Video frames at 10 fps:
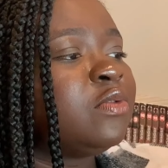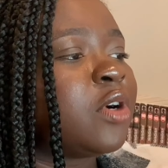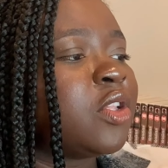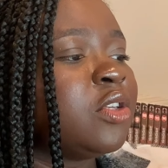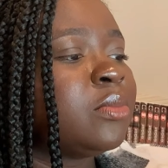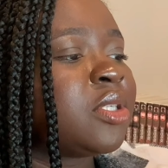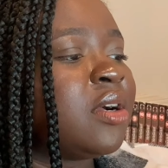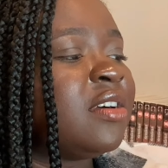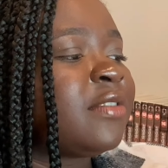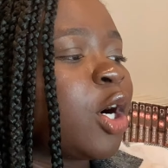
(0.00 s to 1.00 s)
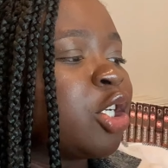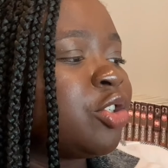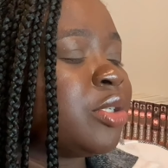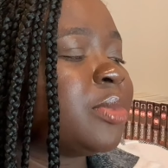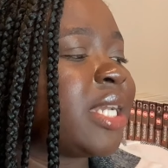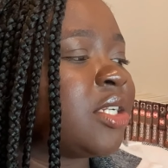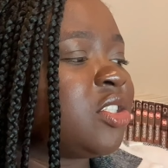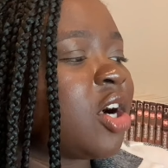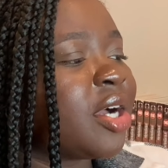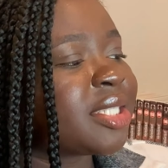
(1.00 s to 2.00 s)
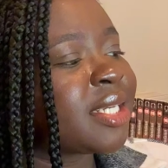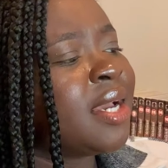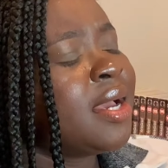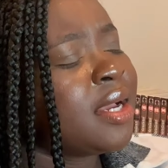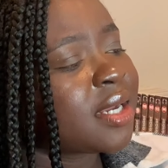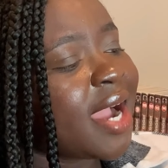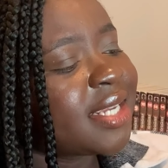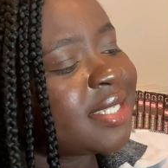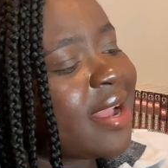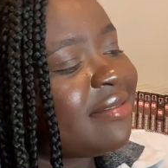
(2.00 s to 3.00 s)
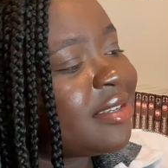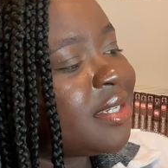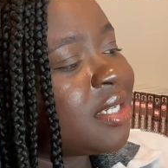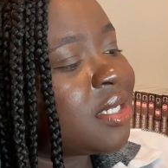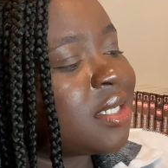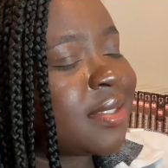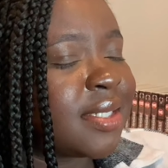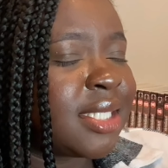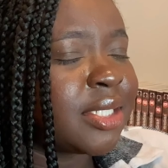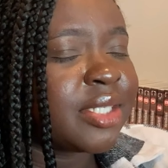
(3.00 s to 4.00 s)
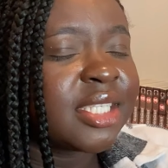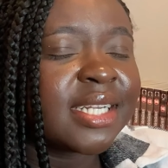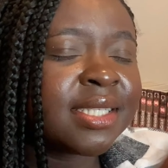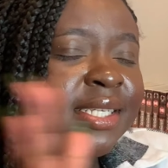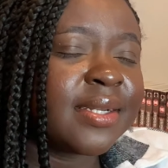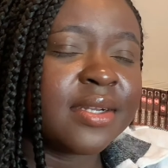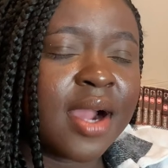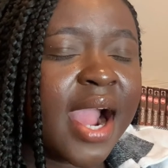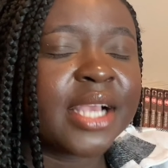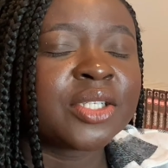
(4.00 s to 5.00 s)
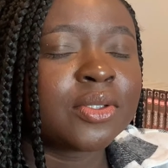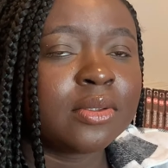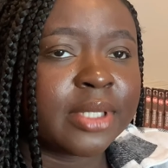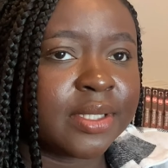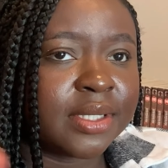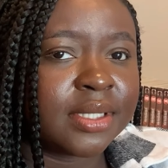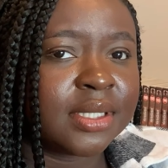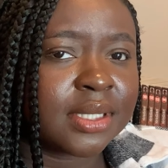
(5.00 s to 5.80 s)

2 volumes of Our Dreams at Dusk. Cast Heaven is a series that's set in a high school where the